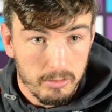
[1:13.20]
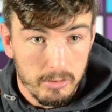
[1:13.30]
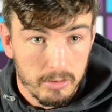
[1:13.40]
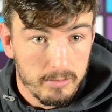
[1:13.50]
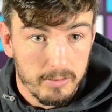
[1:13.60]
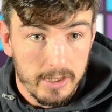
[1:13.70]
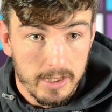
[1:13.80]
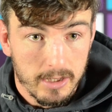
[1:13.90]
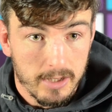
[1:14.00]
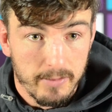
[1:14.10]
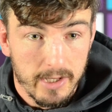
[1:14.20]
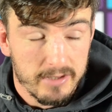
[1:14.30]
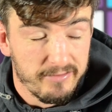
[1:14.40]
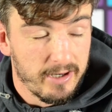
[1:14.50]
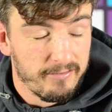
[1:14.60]
But we want to be
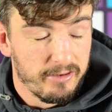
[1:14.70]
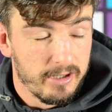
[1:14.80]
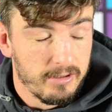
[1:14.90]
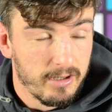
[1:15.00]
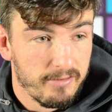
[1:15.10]
competitive in every